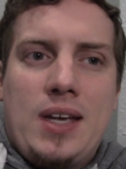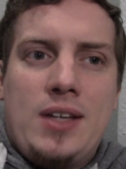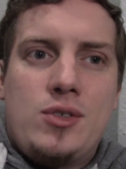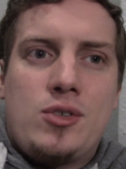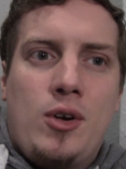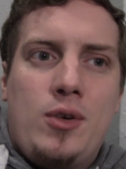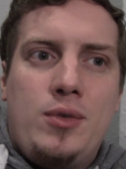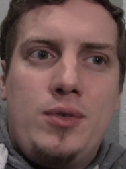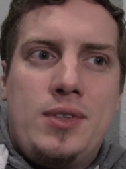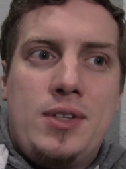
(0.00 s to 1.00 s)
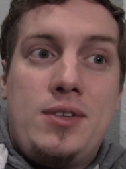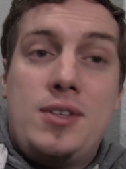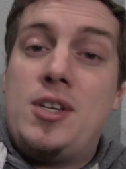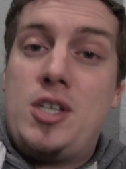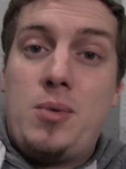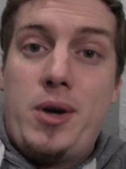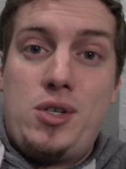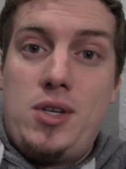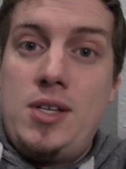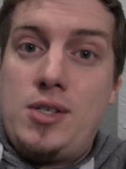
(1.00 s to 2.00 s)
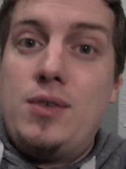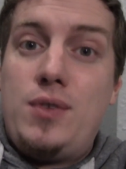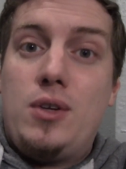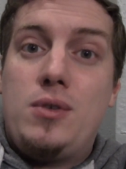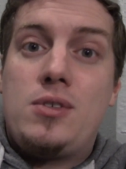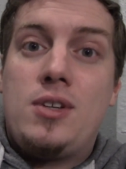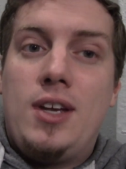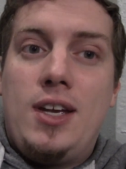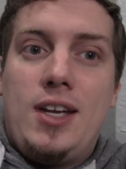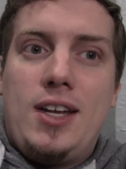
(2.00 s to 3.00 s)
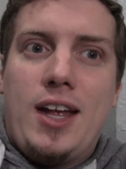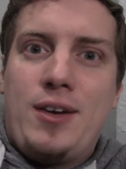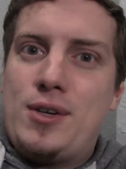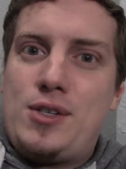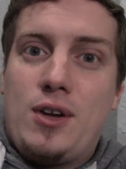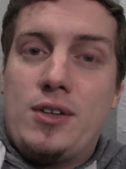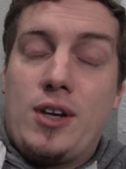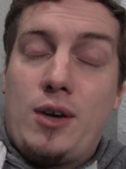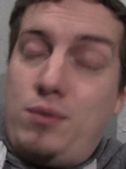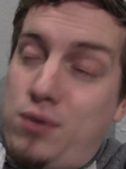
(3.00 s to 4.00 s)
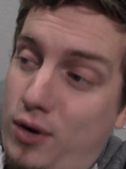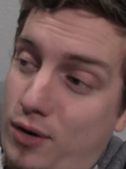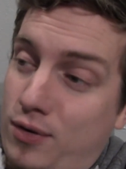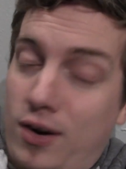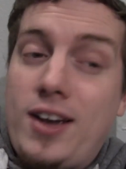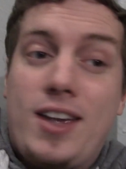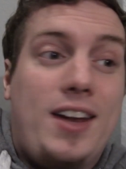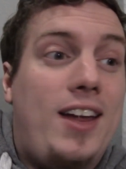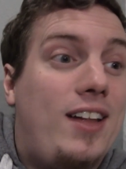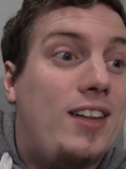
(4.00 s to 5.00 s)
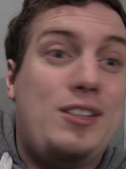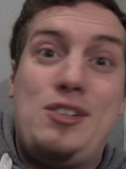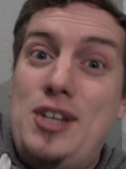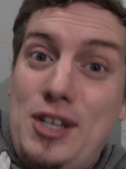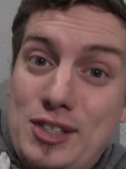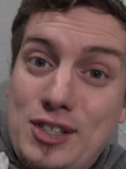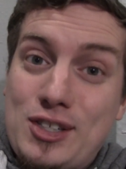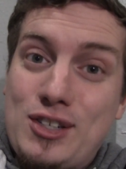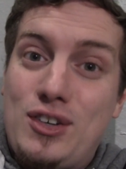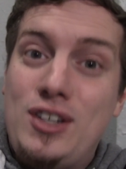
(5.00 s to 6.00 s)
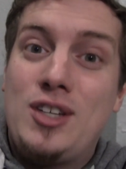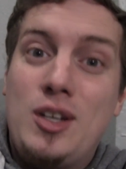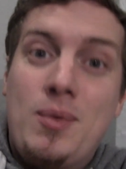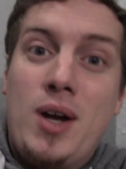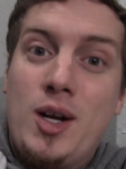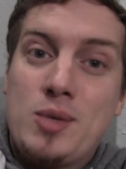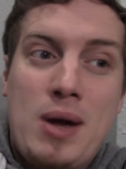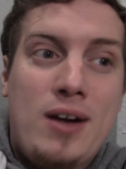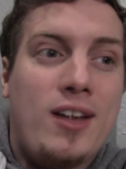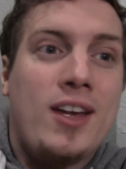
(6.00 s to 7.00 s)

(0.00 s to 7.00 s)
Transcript: And so the, the situation is diffused, and Christian's like, fucking hell, like Jesus Christ, my heart's pounding.